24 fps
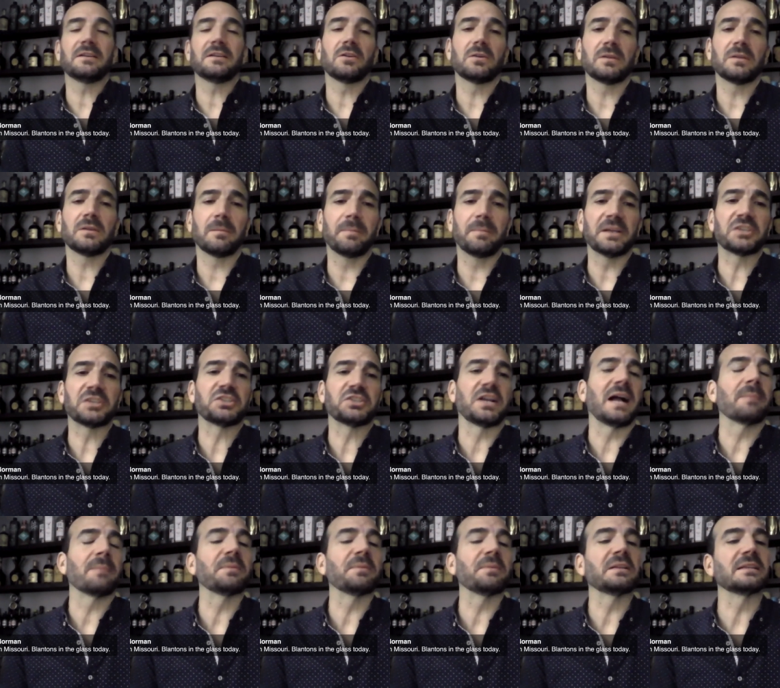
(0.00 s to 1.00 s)
a big
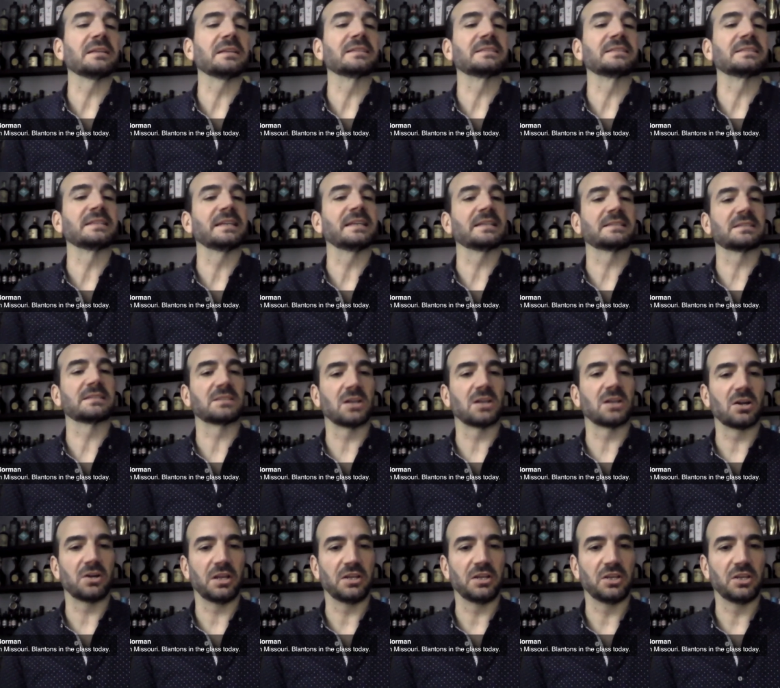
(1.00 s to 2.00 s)
shopping list to get
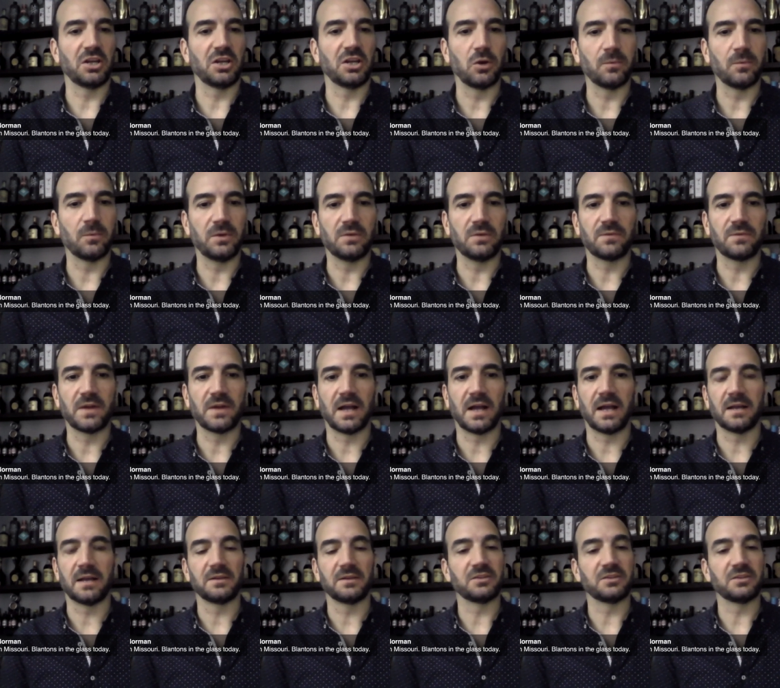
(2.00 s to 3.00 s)
started. You've
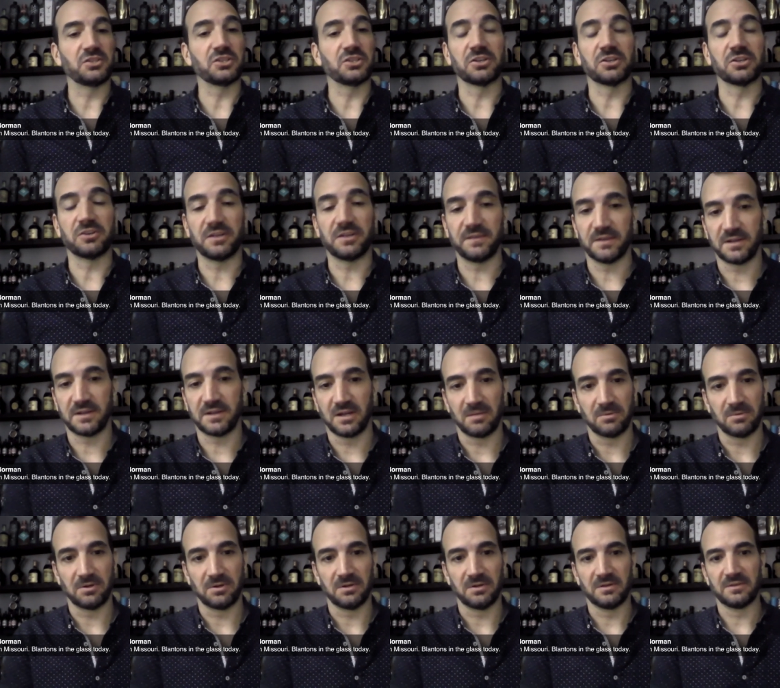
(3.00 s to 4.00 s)
got sugar in the
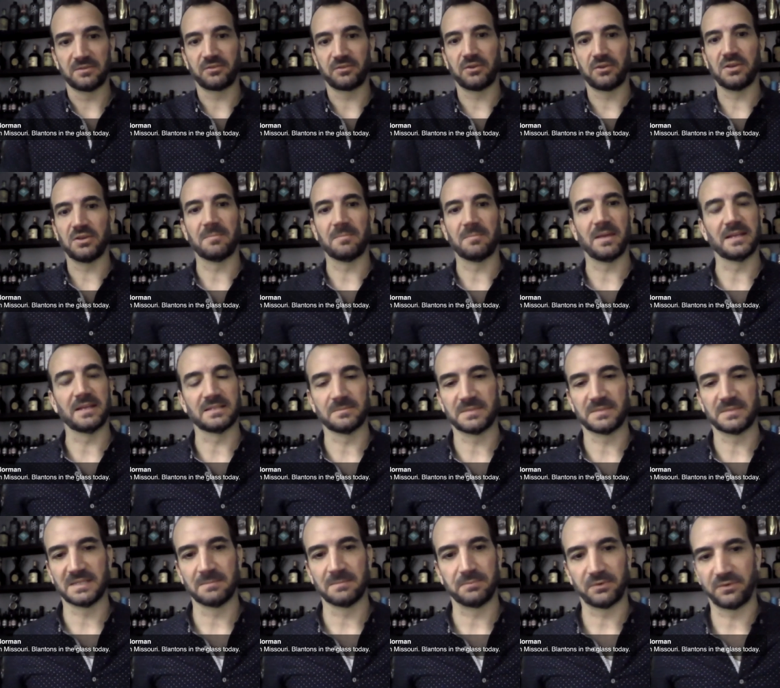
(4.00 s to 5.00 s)
cupboard, so you can make some
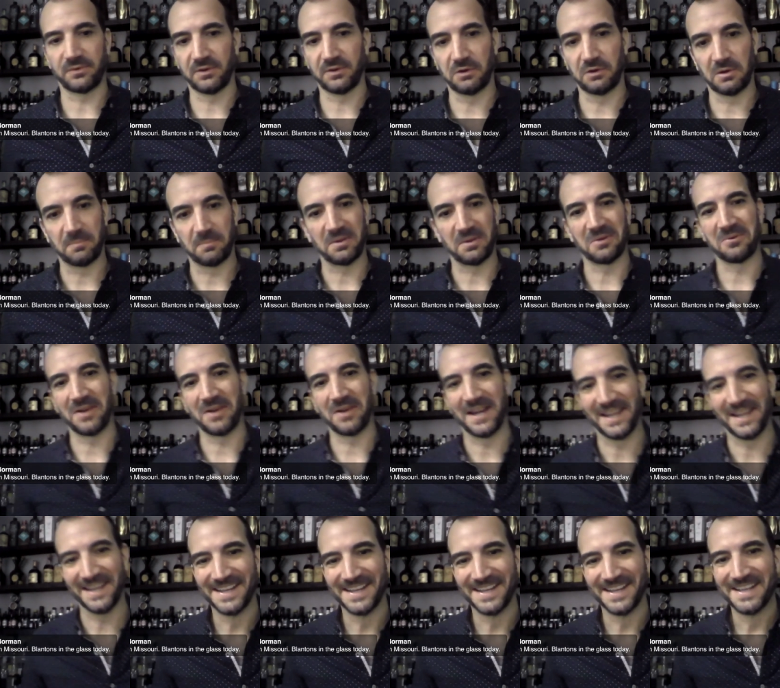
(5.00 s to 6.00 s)
simple syrup
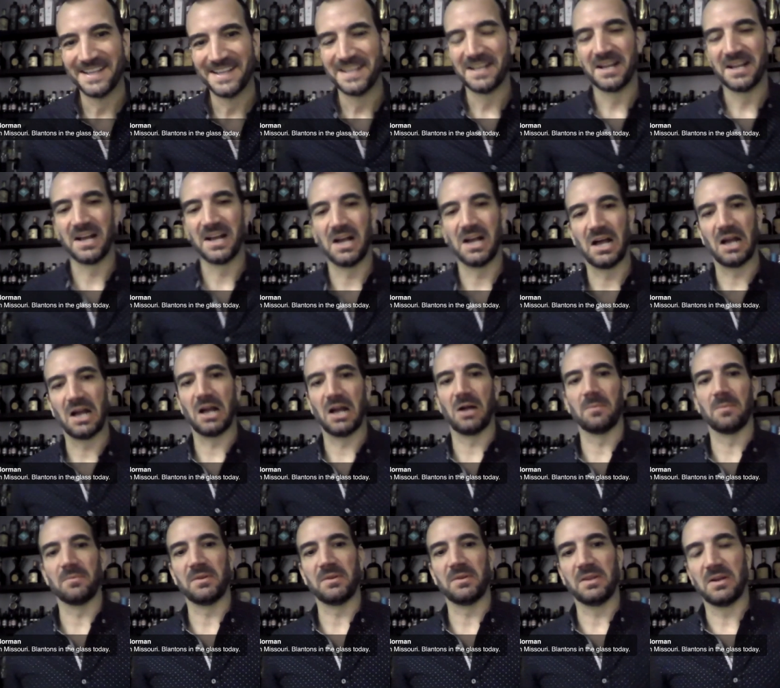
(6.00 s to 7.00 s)
already.
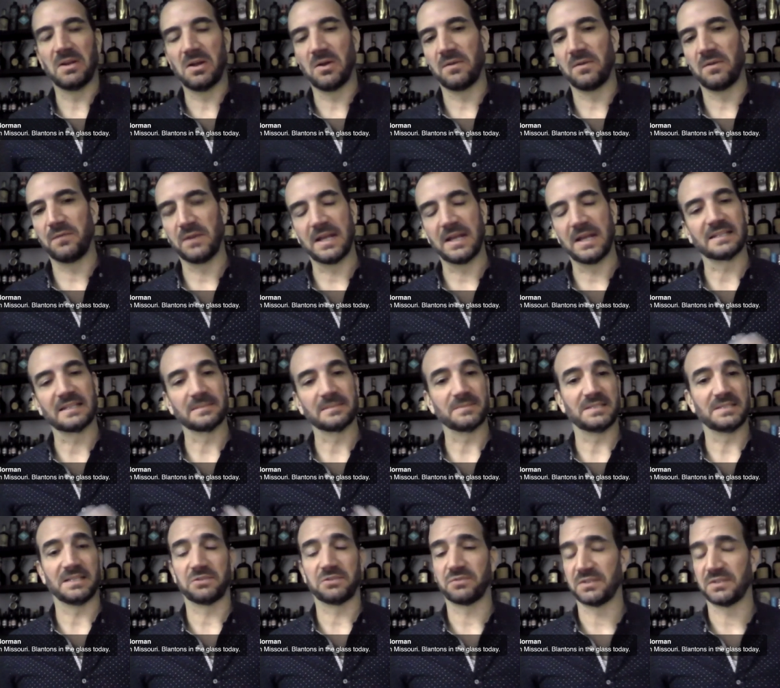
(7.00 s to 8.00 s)
If you got some
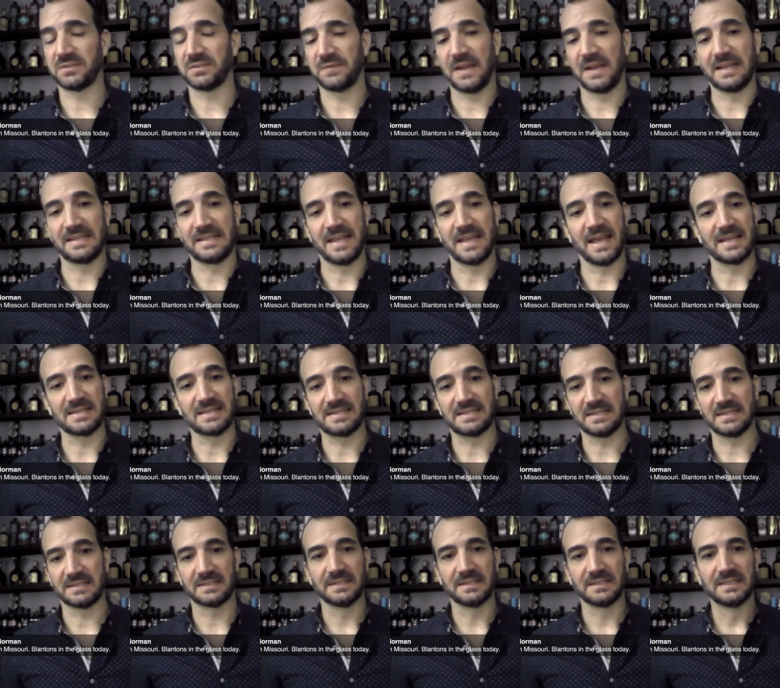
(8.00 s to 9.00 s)
citrus,
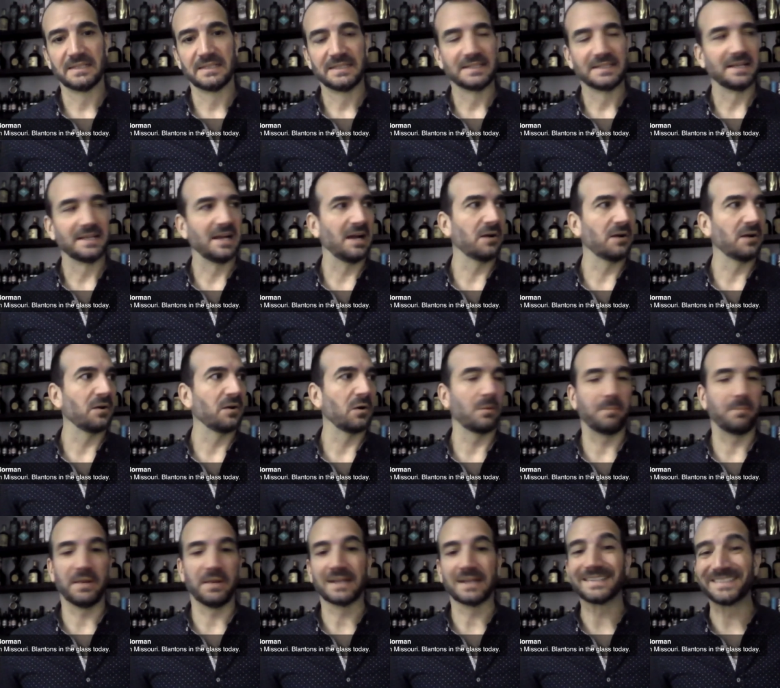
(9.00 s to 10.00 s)
fantastic, or
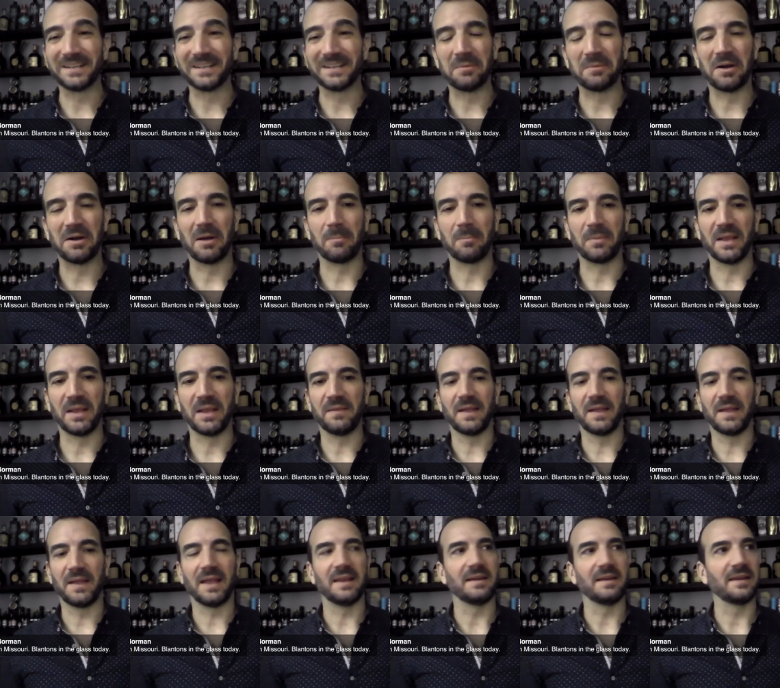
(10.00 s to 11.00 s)
pick some up.
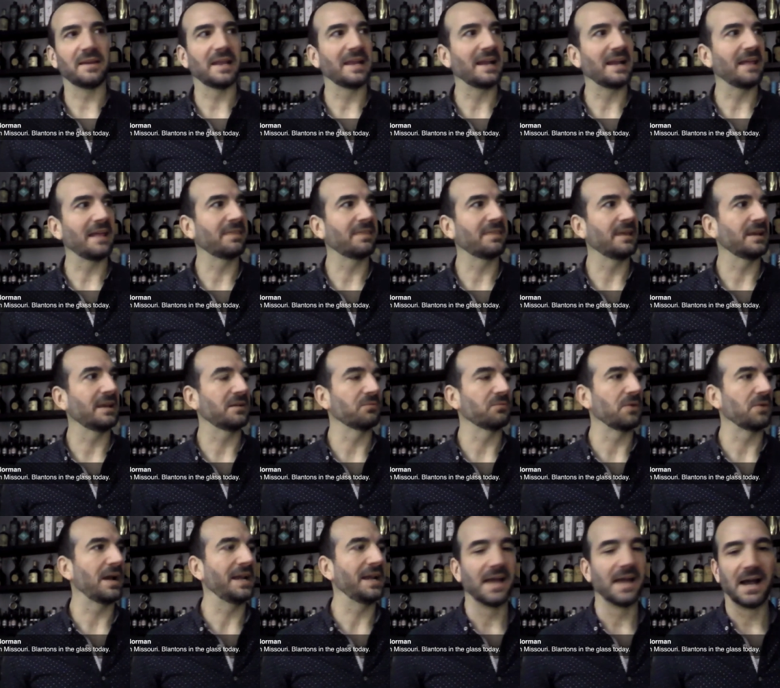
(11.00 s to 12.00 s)
And I think
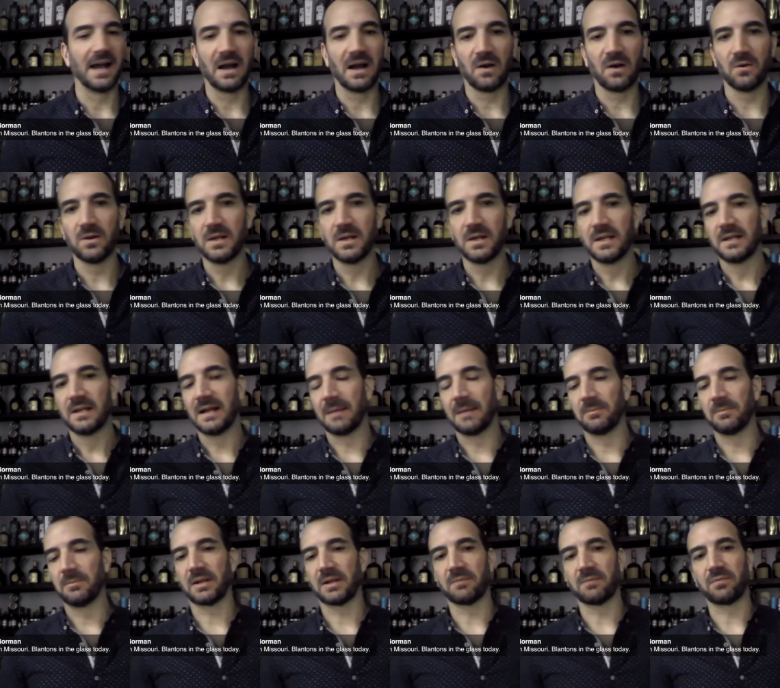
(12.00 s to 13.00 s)
right now
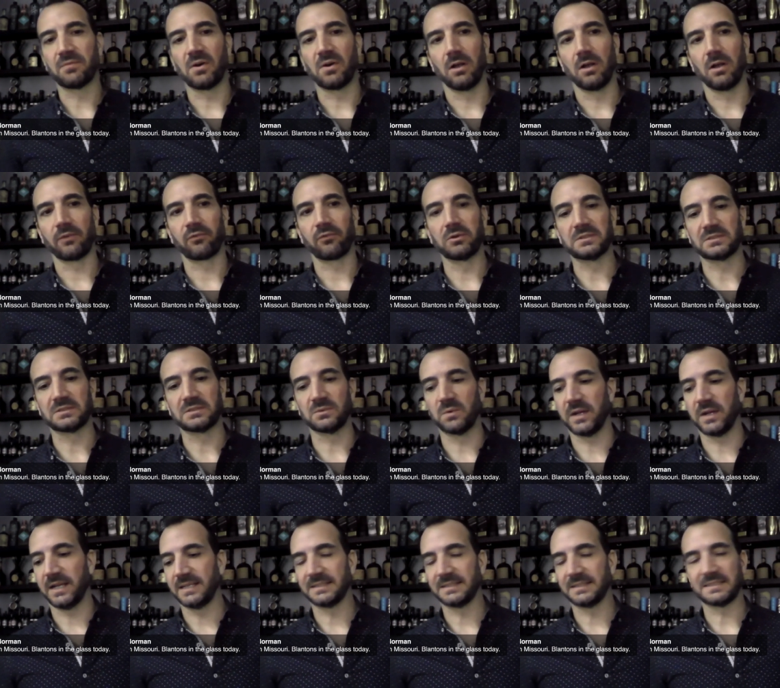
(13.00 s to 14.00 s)
I'm looking for all sorts of
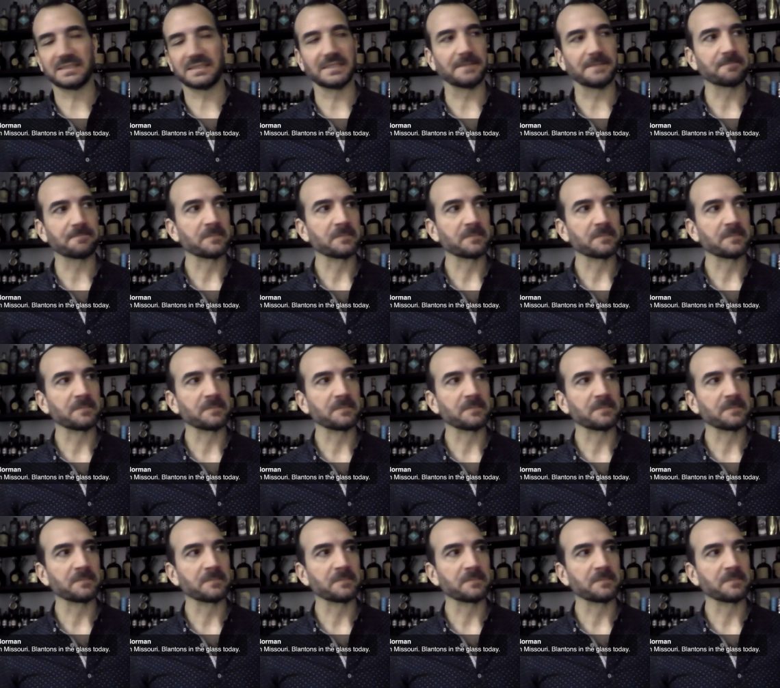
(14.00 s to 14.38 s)
ways to